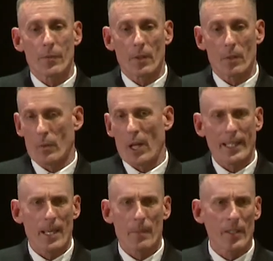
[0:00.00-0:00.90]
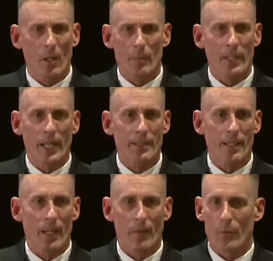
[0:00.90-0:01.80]
you know, when I came in the Army in
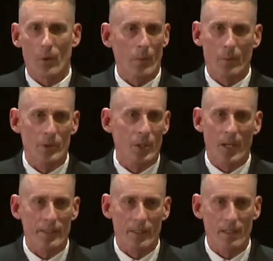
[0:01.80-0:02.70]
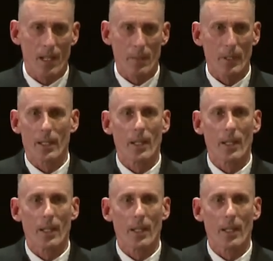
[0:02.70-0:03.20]
1984, we weren't talking climate.